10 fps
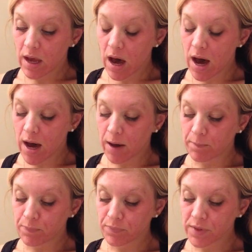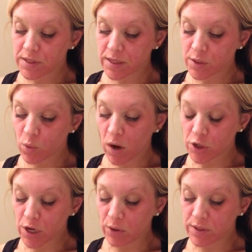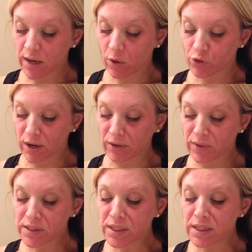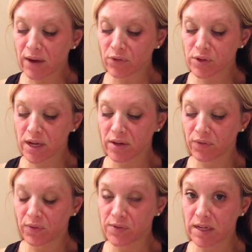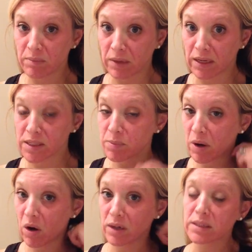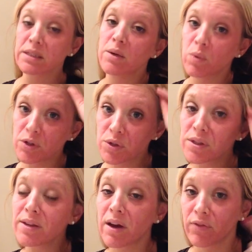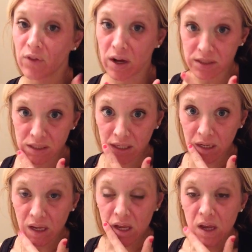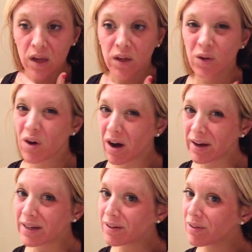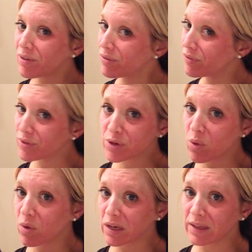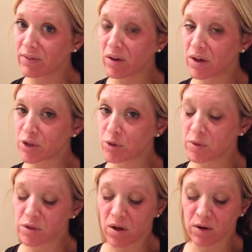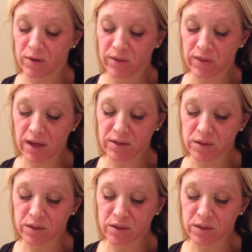It says to wash out and towel dry. Now, this says after 10 to 15 minutes, but honestly, once you see that frosting, you kind of don't want to leave it on too much longer than that.